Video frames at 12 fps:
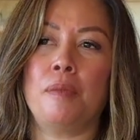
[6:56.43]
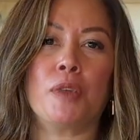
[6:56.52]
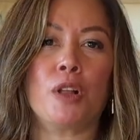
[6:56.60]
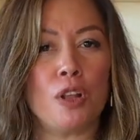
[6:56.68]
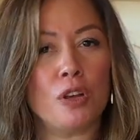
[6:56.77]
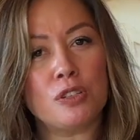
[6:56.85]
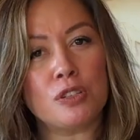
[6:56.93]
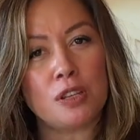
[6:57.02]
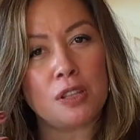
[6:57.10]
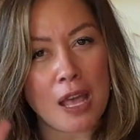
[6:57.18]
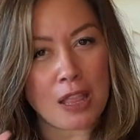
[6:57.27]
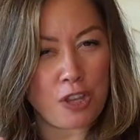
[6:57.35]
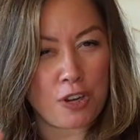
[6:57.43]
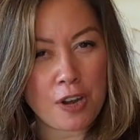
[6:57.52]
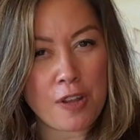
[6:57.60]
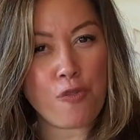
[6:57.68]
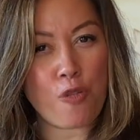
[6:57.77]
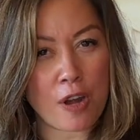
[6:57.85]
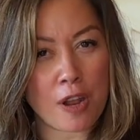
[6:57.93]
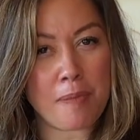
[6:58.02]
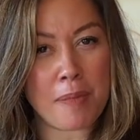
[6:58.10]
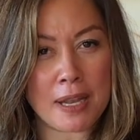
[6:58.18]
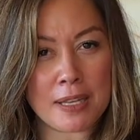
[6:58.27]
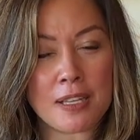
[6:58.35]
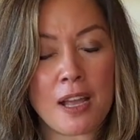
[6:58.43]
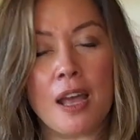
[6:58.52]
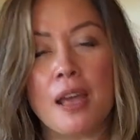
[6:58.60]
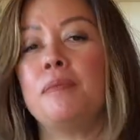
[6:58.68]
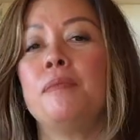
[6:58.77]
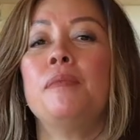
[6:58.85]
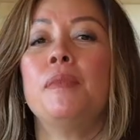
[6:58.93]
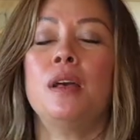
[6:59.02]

close to that 30, 40 minute time.